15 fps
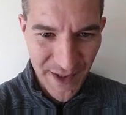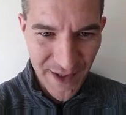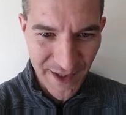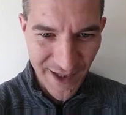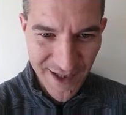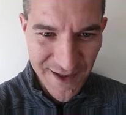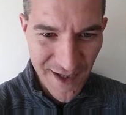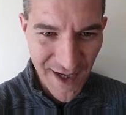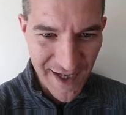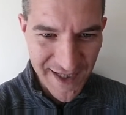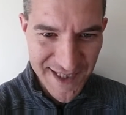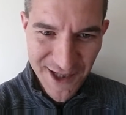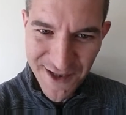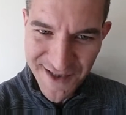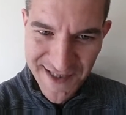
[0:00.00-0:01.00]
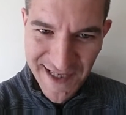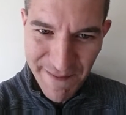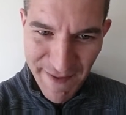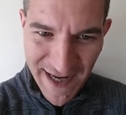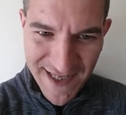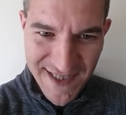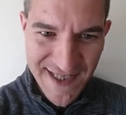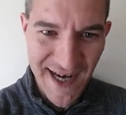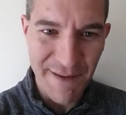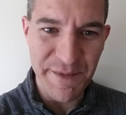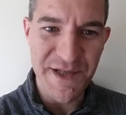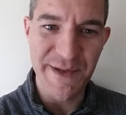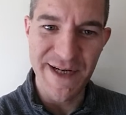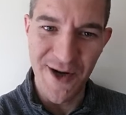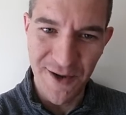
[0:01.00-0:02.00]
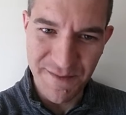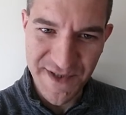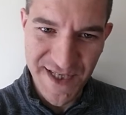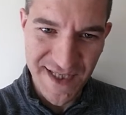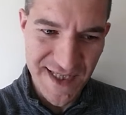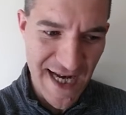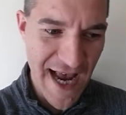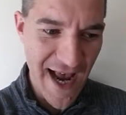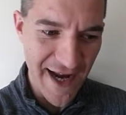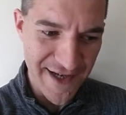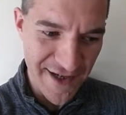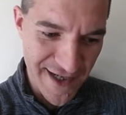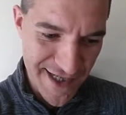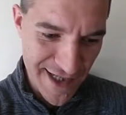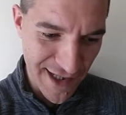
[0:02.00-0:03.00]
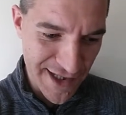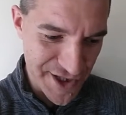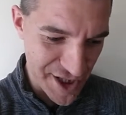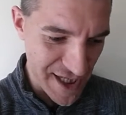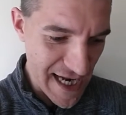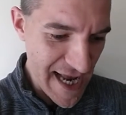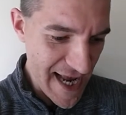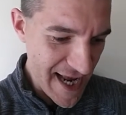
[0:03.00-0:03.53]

It's constantly a balancing act between optics and ideology.